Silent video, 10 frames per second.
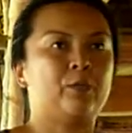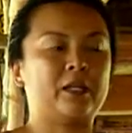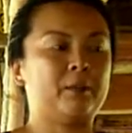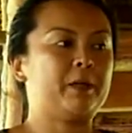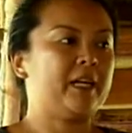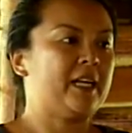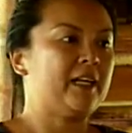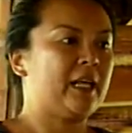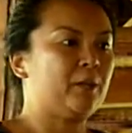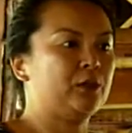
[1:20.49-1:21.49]
In the
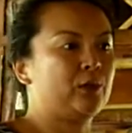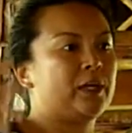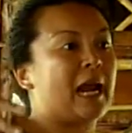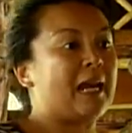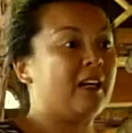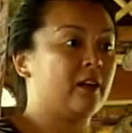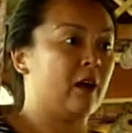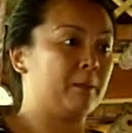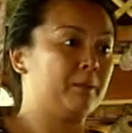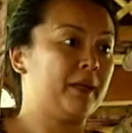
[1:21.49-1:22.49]
beginning, they would do an island hop,